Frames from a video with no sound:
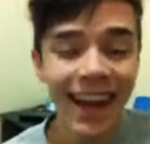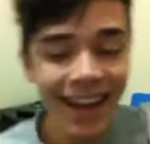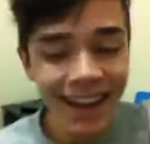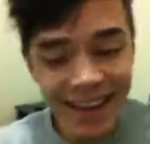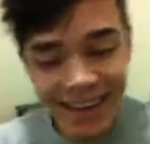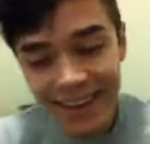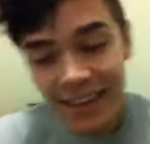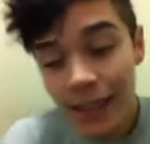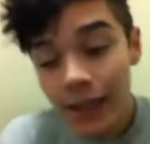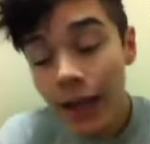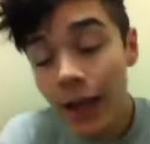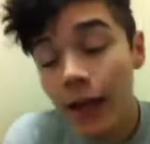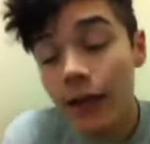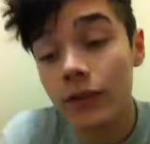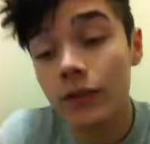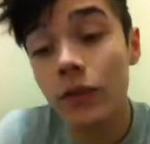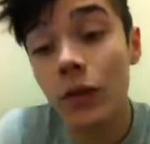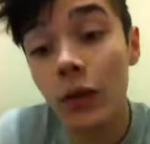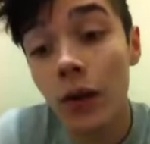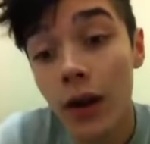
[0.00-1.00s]
and yeah,
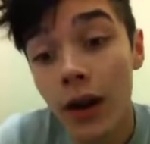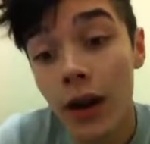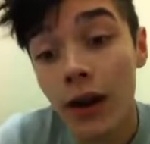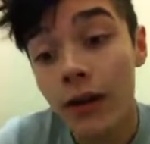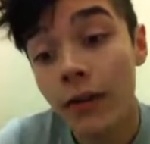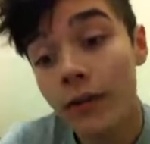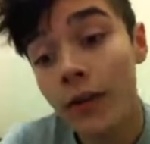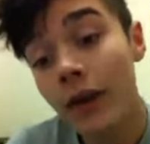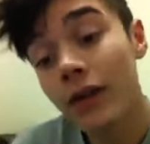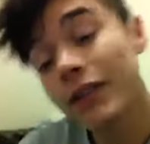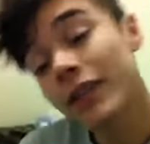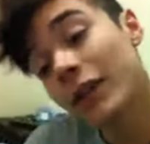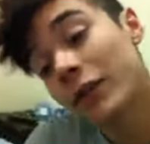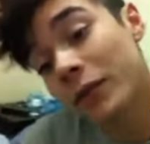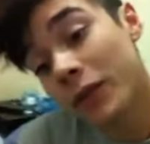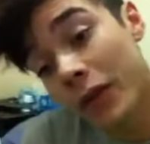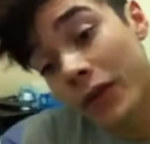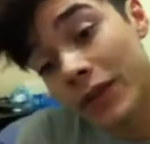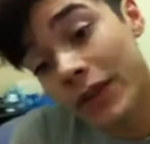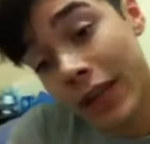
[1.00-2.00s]
so that was our
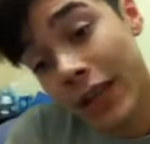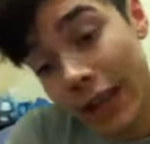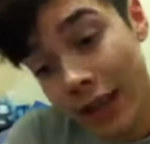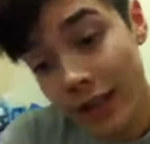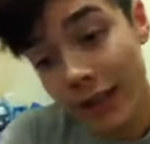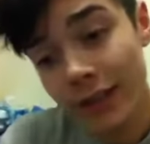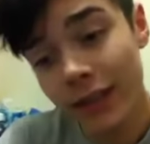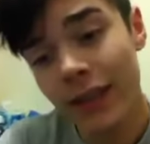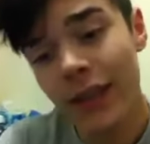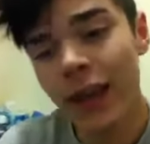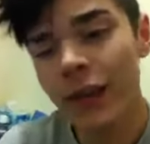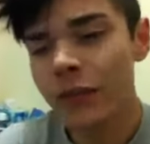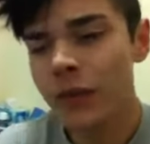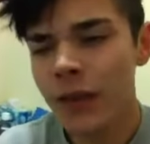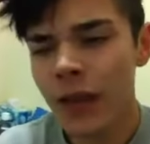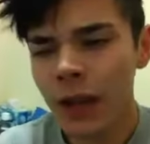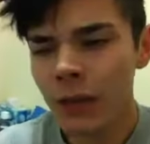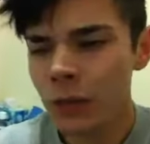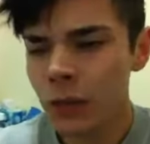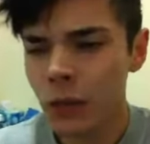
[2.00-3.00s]
first kiss, and after
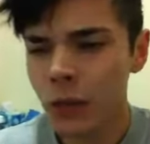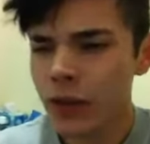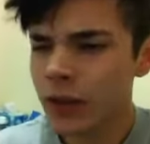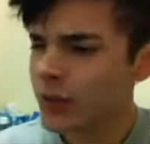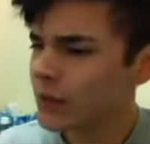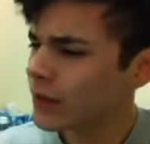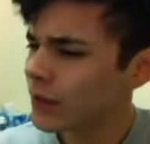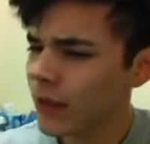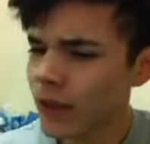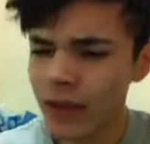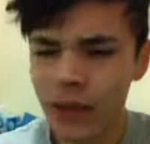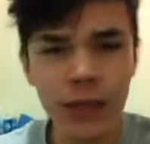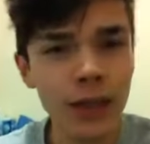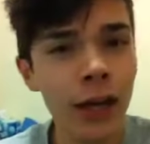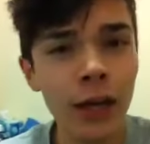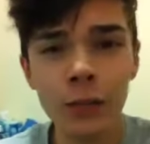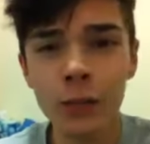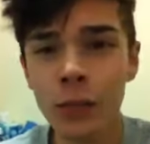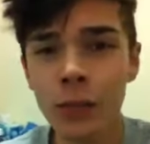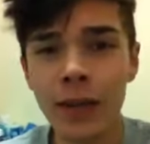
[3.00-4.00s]
that we were kissing like a
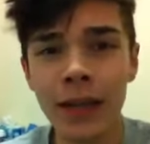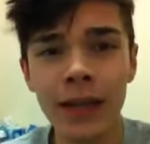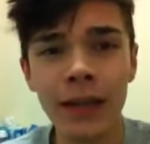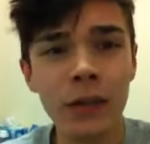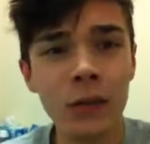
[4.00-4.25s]
couple, man.